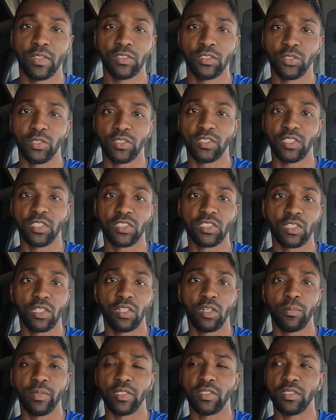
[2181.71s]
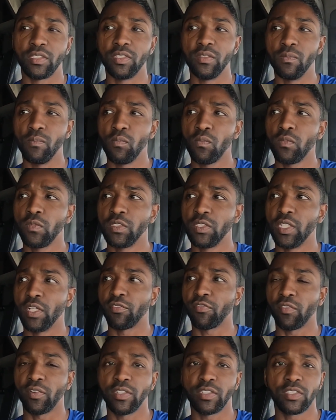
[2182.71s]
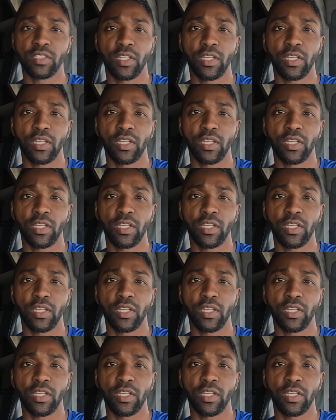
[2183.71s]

as you can see, it's a little bit different